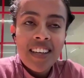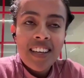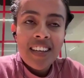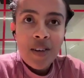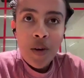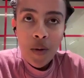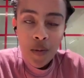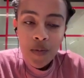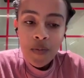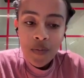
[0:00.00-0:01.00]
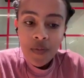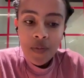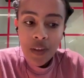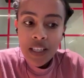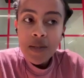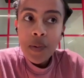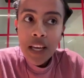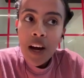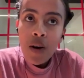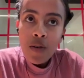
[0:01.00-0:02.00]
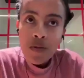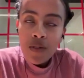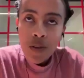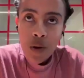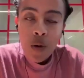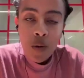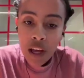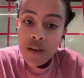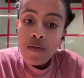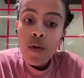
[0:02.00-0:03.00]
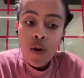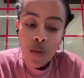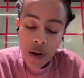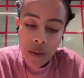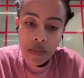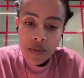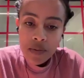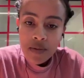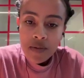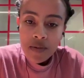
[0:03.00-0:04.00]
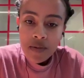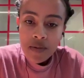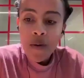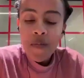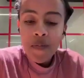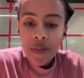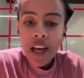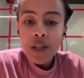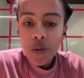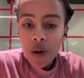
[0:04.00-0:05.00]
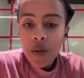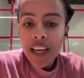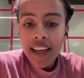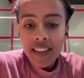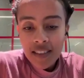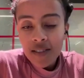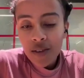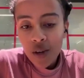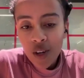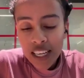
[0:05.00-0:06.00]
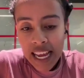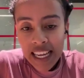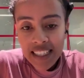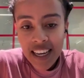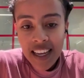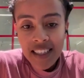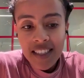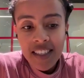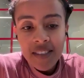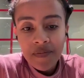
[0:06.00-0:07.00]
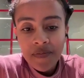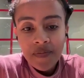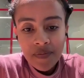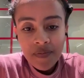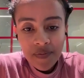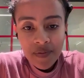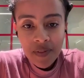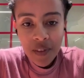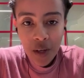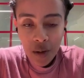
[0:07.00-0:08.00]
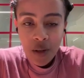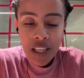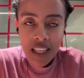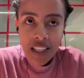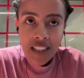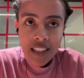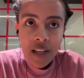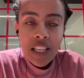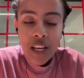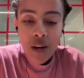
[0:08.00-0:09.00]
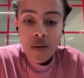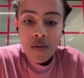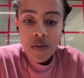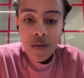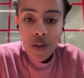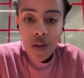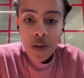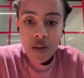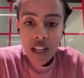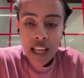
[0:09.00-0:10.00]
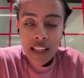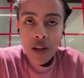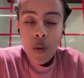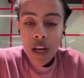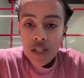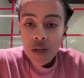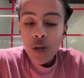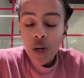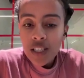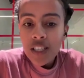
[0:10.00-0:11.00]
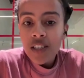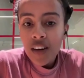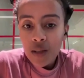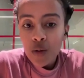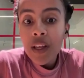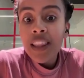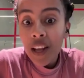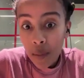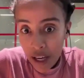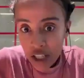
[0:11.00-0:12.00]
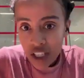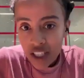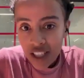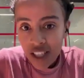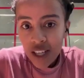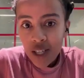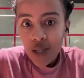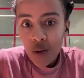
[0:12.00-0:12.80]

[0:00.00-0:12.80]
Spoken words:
you know, speak our, and volume up. So that way we get recognized and, you know, they think of like the ways you're going to interact with their patient. So